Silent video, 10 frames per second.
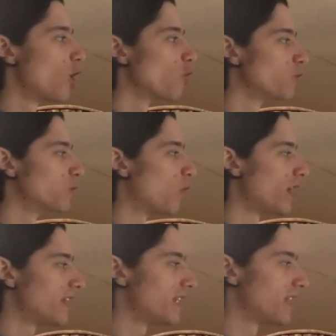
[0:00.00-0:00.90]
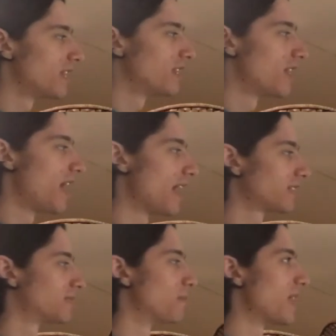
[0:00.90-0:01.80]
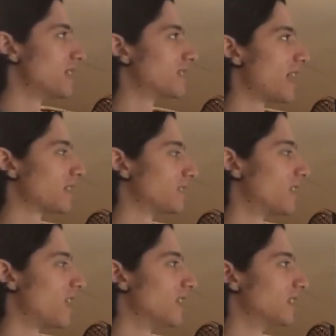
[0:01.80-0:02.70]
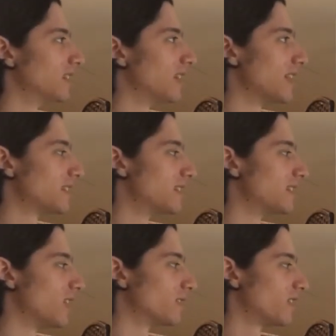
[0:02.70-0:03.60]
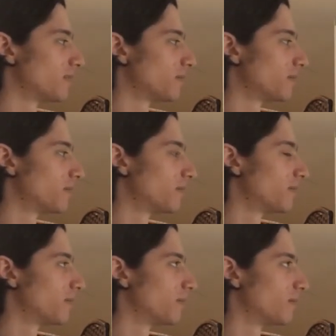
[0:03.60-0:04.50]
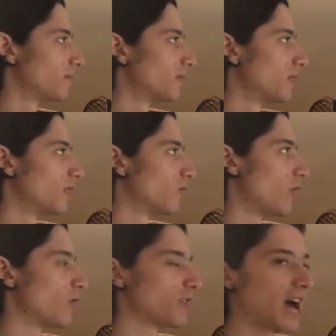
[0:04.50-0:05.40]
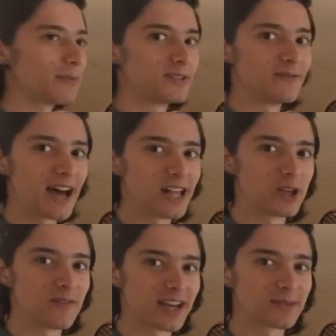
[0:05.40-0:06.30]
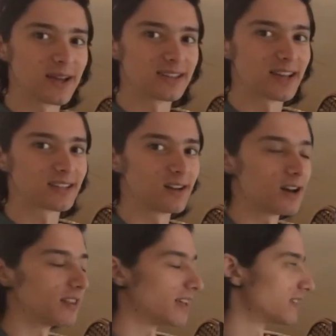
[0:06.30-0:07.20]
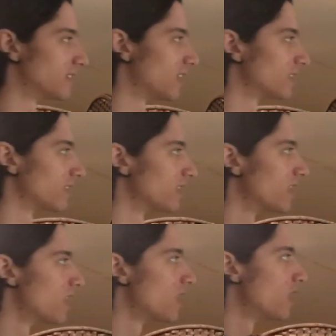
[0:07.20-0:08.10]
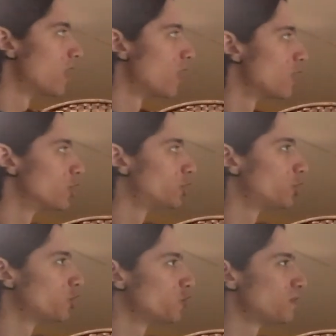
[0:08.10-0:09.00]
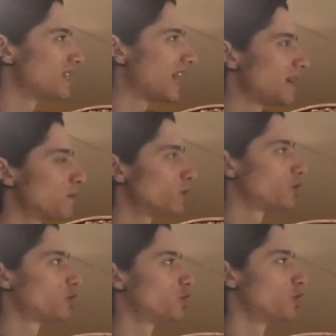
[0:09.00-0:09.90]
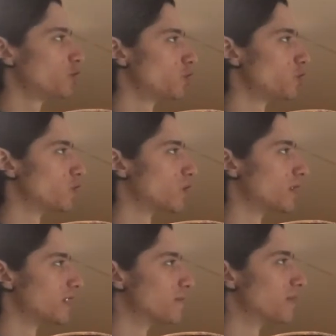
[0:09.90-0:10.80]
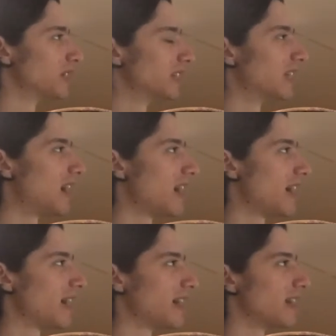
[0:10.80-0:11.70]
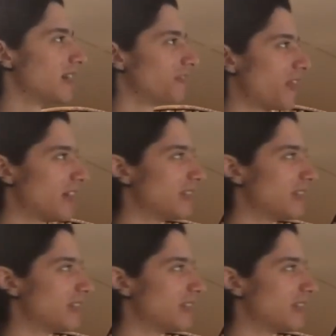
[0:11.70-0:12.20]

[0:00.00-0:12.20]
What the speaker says: We want x minus x naught less than delta, right? Or the absolute value of x minus x naught less than delta, to be able to imply that